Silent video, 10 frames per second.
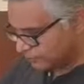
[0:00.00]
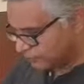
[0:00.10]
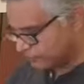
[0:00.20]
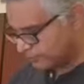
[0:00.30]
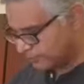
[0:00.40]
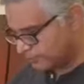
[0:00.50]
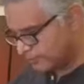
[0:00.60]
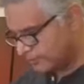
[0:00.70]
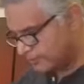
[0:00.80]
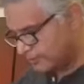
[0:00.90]
crispier
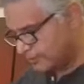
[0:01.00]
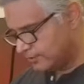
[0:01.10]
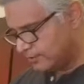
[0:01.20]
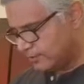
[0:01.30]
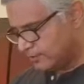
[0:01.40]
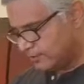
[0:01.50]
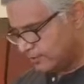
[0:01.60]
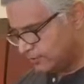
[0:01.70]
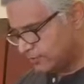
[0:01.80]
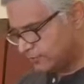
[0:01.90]
bread. I
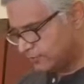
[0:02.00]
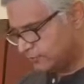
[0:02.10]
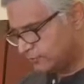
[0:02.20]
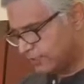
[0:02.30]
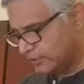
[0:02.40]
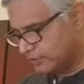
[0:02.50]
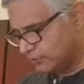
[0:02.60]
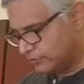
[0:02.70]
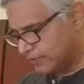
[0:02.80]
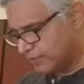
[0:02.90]
was trying not
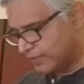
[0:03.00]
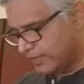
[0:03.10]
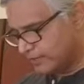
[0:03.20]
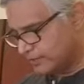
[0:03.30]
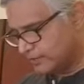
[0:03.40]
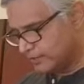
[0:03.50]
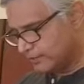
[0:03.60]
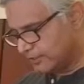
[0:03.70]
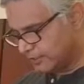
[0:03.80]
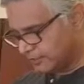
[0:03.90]
to get my hands dirty,
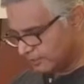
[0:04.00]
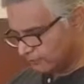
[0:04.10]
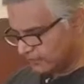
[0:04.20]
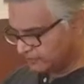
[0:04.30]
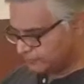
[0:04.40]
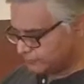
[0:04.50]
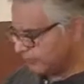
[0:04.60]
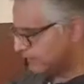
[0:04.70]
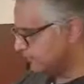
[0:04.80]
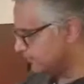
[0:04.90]
but I would have to, I
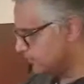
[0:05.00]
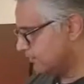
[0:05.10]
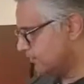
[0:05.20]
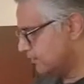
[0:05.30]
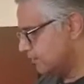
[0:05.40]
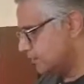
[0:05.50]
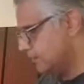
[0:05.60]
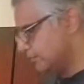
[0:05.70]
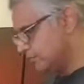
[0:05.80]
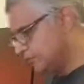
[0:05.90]
guess.
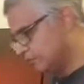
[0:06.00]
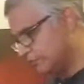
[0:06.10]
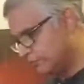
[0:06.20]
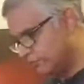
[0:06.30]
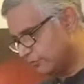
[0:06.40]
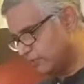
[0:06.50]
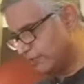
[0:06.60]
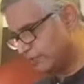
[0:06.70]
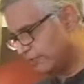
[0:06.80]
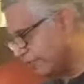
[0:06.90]
My wife will be
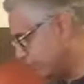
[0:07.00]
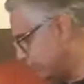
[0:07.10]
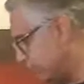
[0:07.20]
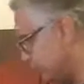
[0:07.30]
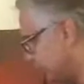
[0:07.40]
having a laugh on me,